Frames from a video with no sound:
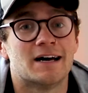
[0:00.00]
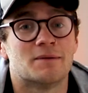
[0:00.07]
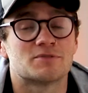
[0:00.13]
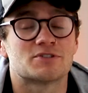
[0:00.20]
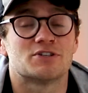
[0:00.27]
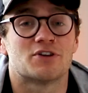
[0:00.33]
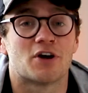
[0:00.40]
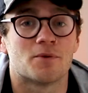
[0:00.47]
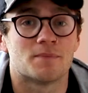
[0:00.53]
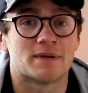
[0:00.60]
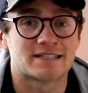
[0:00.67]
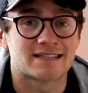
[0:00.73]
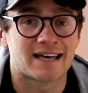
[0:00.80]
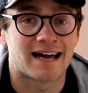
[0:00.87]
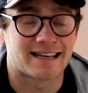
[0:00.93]
so you don't
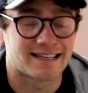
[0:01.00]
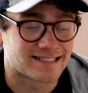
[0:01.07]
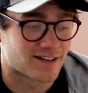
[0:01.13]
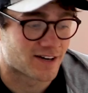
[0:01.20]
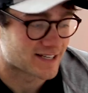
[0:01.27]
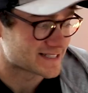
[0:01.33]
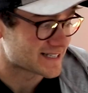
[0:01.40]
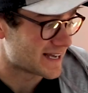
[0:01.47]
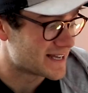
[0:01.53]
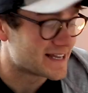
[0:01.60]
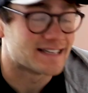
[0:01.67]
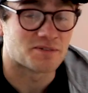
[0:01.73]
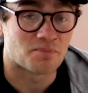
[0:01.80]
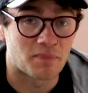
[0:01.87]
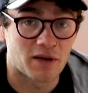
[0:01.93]
miss that, because like I say,
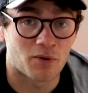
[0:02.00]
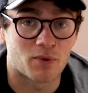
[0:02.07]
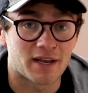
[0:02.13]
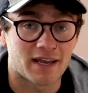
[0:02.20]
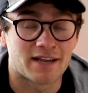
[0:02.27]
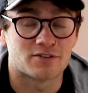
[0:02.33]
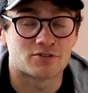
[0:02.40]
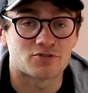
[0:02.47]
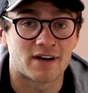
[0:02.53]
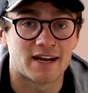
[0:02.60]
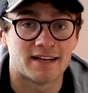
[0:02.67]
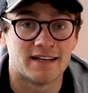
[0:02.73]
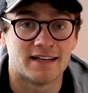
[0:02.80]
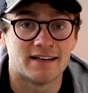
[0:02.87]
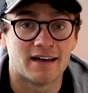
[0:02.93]
it is a big weekend of
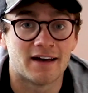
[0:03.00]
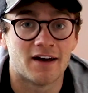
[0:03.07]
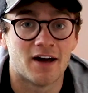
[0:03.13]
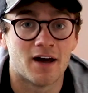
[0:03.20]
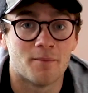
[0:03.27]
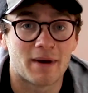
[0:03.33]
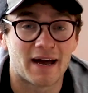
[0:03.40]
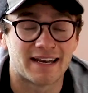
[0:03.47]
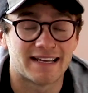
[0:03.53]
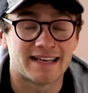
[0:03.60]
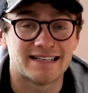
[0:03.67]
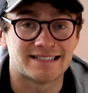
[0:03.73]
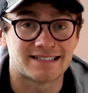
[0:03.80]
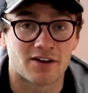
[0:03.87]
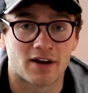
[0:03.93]
training and it
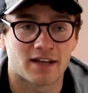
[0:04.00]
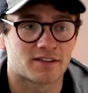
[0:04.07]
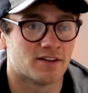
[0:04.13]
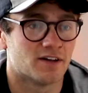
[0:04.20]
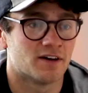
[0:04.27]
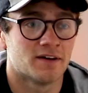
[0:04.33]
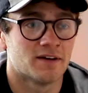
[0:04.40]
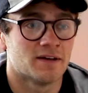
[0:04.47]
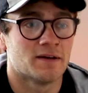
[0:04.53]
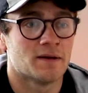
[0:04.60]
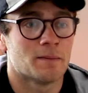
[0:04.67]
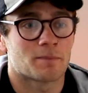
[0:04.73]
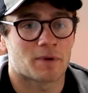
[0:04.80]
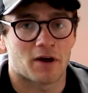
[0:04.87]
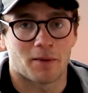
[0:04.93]
is like the
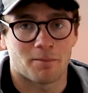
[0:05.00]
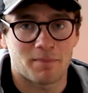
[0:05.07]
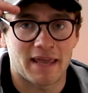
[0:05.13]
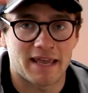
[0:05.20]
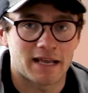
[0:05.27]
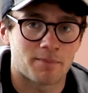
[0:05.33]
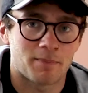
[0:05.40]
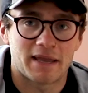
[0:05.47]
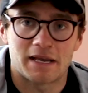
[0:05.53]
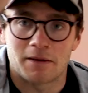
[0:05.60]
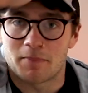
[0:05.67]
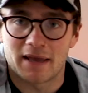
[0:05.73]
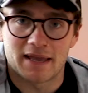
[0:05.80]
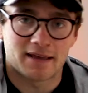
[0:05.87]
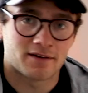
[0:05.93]
kind of
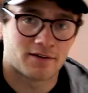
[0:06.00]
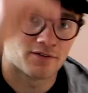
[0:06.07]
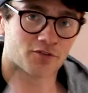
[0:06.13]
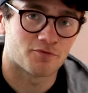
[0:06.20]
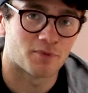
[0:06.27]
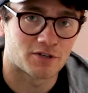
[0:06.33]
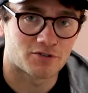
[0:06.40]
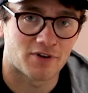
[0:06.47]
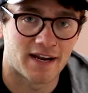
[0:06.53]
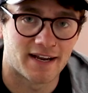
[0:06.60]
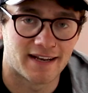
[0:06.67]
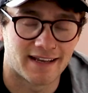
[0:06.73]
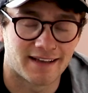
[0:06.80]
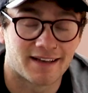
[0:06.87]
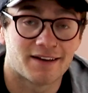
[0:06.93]
peak of my
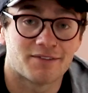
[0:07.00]
training,